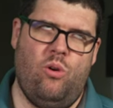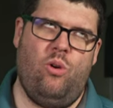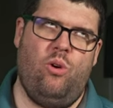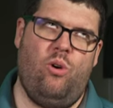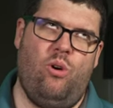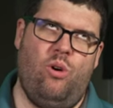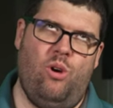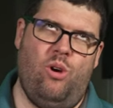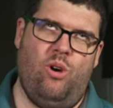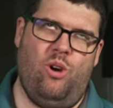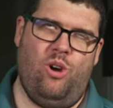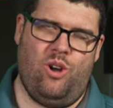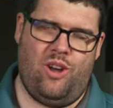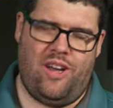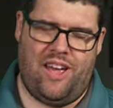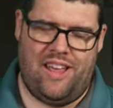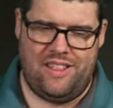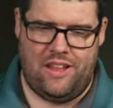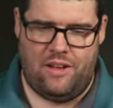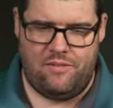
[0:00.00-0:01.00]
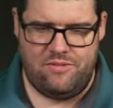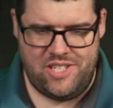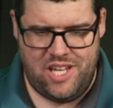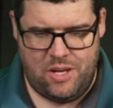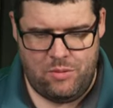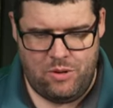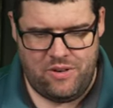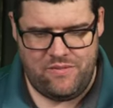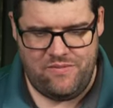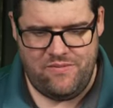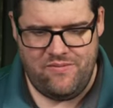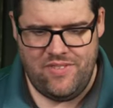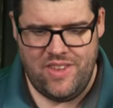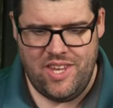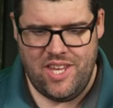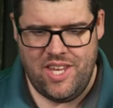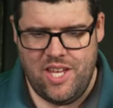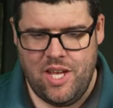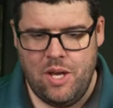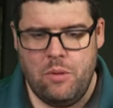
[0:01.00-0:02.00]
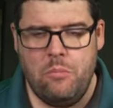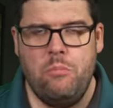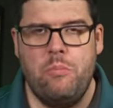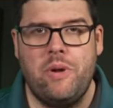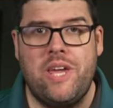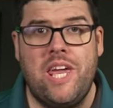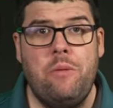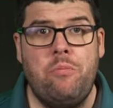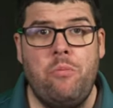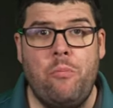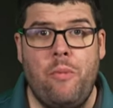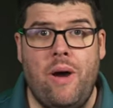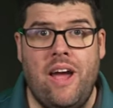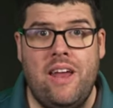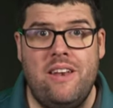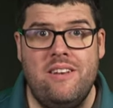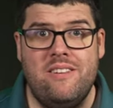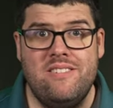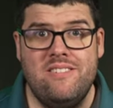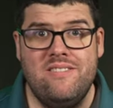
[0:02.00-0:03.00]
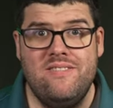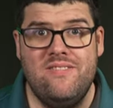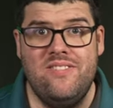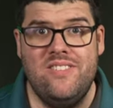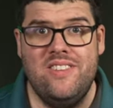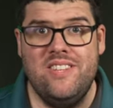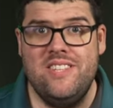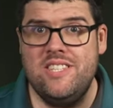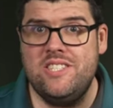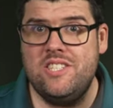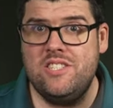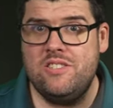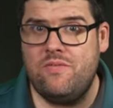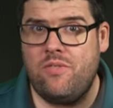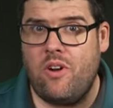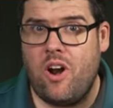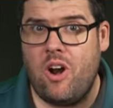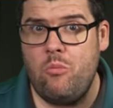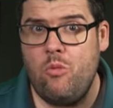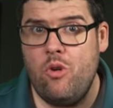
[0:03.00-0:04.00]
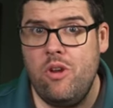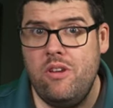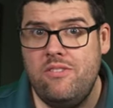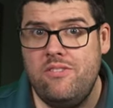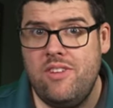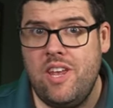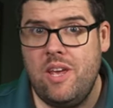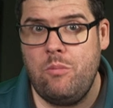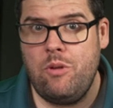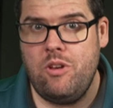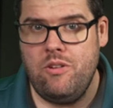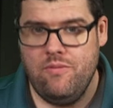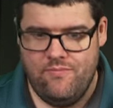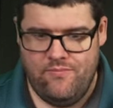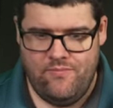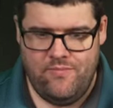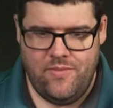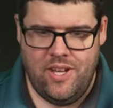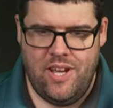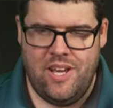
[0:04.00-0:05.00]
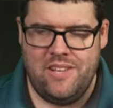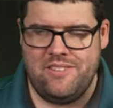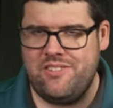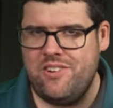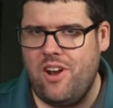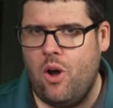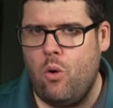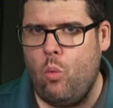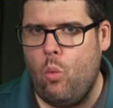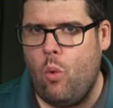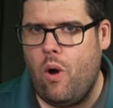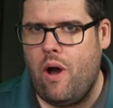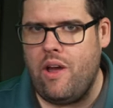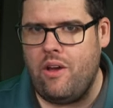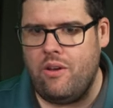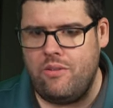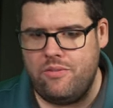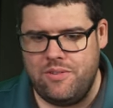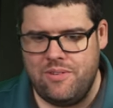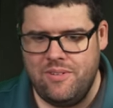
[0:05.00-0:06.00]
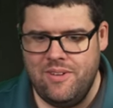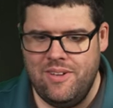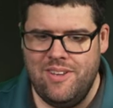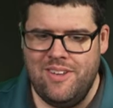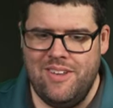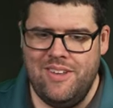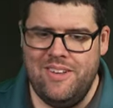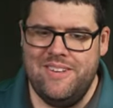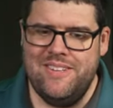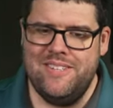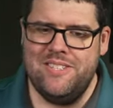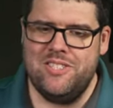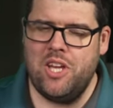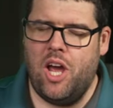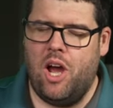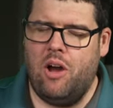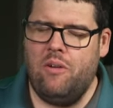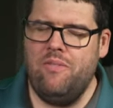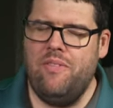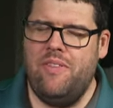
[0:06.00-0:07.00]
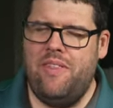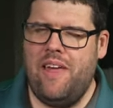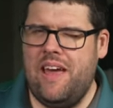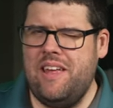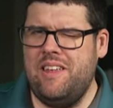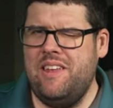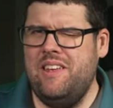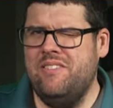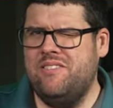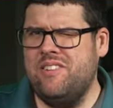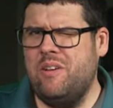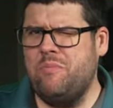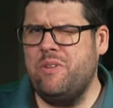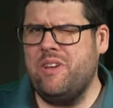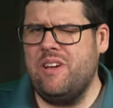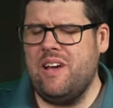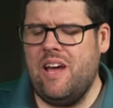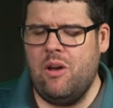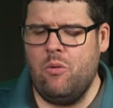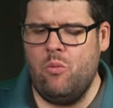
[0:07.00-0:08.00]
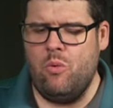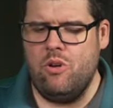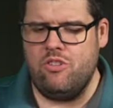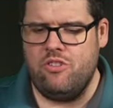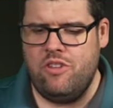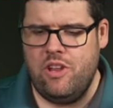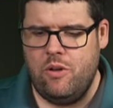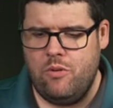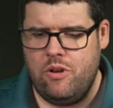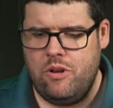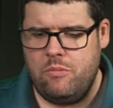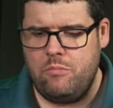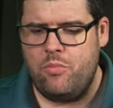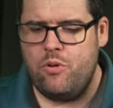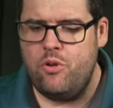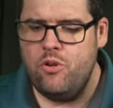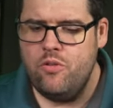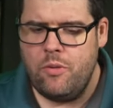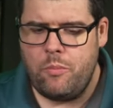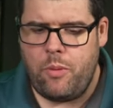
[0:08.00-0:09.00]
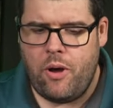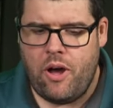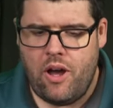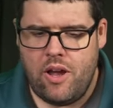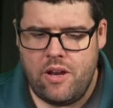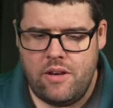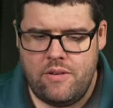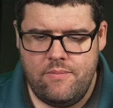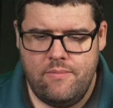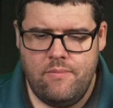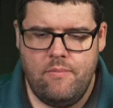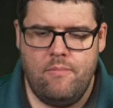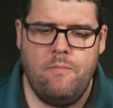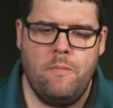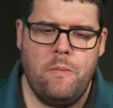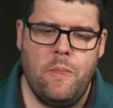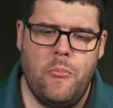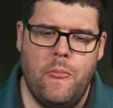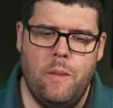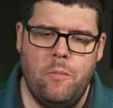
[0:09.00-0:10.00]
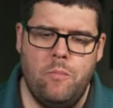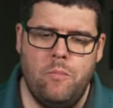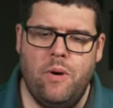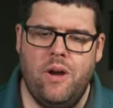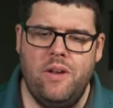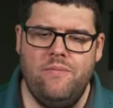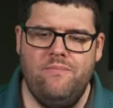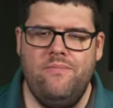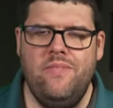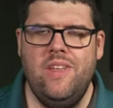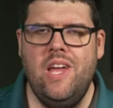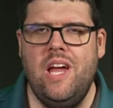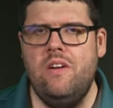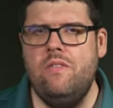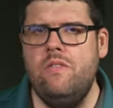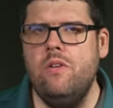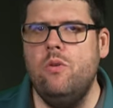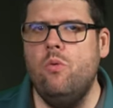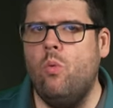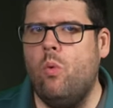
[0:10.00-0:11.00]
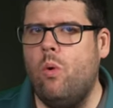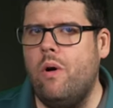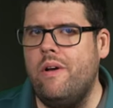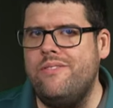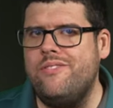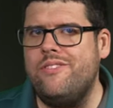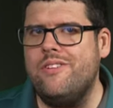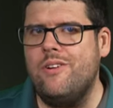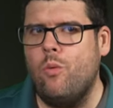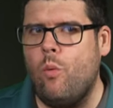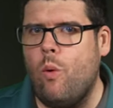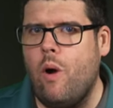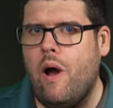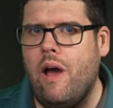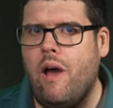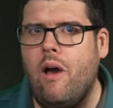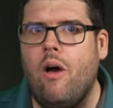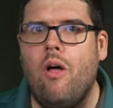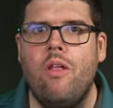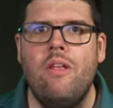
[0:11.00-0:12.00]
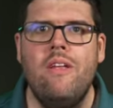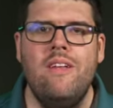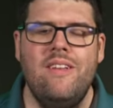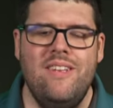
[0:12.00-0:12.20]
Oh, I love salmon. But keep in mind, this is farm raised salmon. It's not wild. So that is something I wish they would improve upon. But every once in a while,